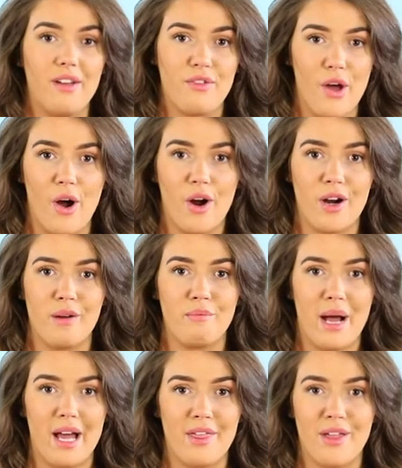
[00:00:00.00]
if you are
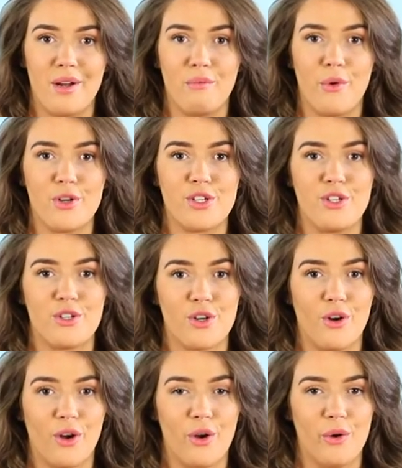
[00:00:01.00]
bathing and washing your
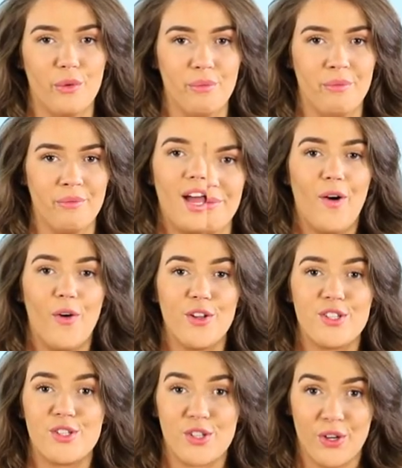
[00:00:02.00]
dog at home. On
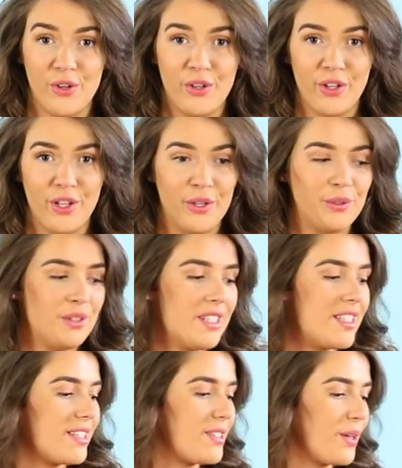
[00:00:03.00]
to dog
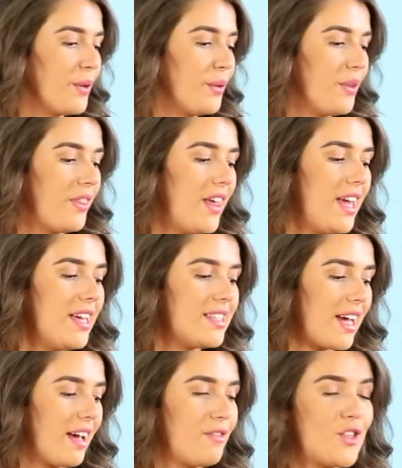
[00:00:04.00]
colognes. So these,
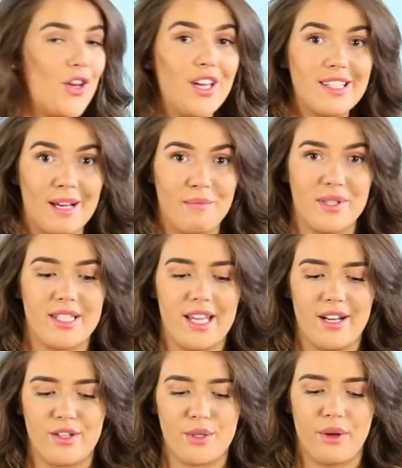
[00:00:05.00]
I have two examples
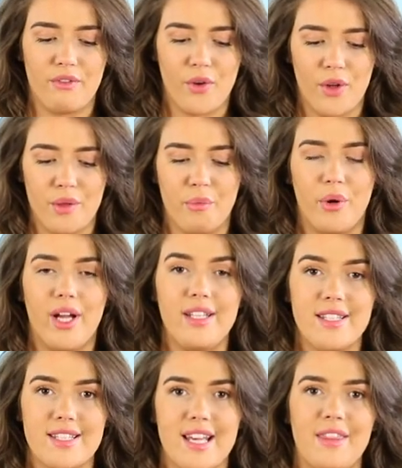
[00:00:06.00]
here. So I've got the
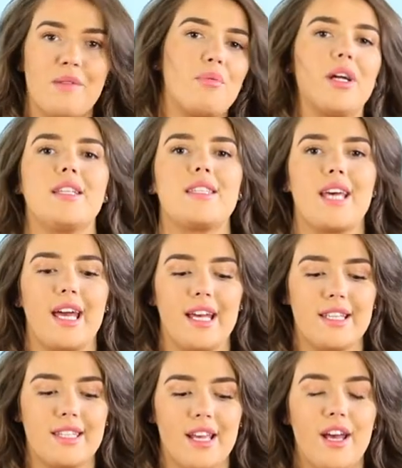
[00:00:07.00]
Prince and the
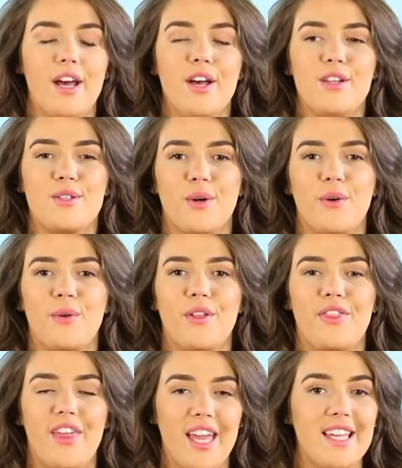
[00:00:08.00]
Princess. So
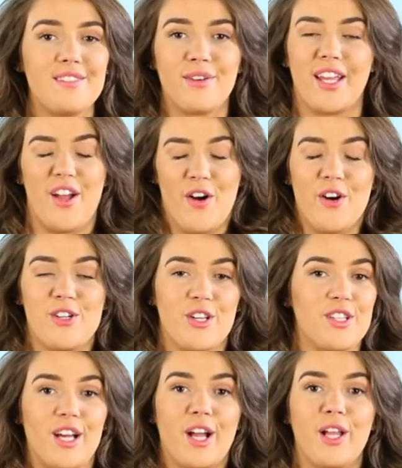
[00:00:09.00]
these really are
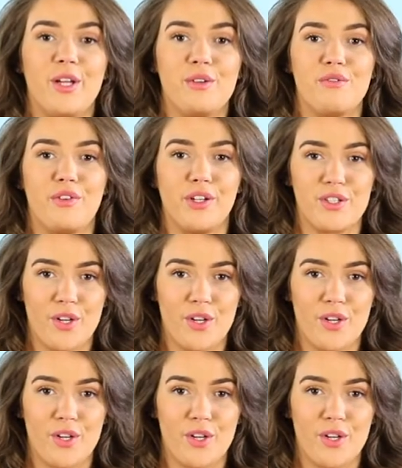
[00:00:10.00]
just a cologne for your